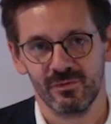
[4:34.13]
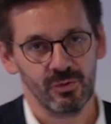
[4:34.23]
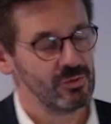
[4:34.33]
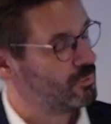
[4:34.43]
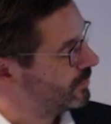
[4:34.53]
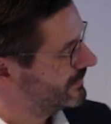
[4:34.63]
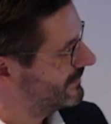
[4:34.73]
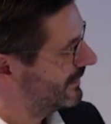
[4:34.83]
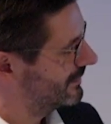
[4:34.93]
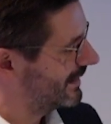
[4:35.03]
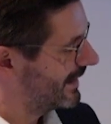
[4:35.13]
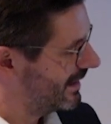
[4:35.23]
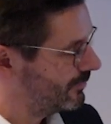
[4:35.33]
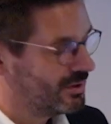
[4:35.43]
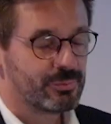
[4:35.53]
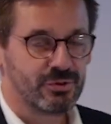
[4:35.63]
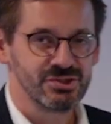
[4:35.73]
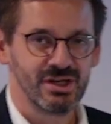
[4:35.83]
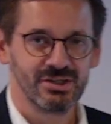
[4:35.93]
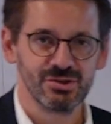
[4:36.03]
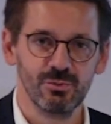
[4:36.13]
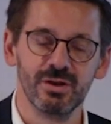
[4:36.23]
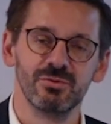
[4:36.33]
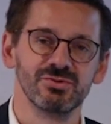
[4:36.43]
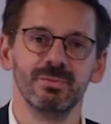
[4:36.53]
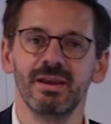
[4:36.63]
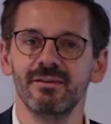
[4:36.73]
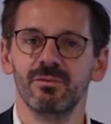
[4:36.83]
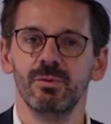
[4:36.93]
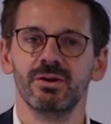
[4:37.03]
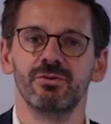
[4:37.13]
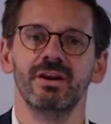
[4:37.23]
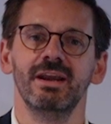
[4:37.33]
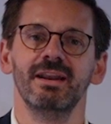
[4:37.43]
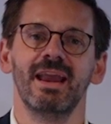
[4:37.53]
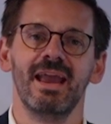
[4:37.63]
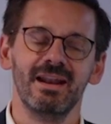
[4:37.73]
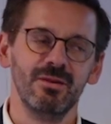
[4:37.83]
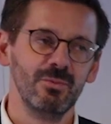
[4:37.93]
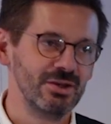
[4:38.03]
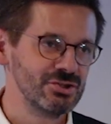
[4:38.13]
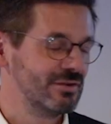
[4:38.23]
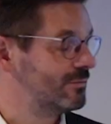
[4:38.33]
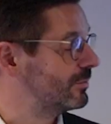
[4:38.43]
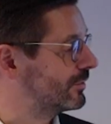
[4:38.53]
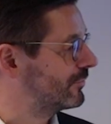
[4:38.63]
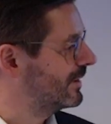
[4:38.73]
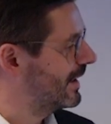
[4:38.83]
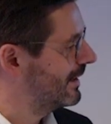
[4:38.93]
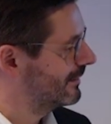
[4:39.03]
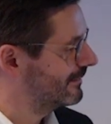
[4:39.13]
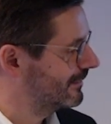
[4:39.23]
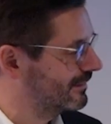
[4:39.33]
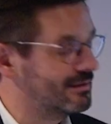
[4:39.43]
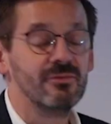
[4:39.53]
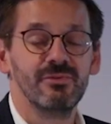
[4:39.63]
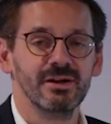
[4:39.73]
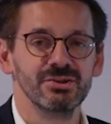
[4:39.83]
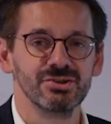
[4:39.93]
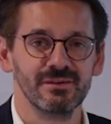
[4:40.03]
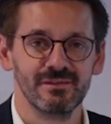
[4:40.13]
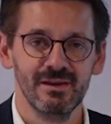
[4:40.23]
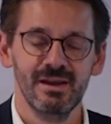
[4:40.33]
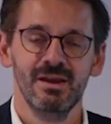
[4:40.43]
So on the one side, dynamic projection, which means we're creating animations, we're creating signal functions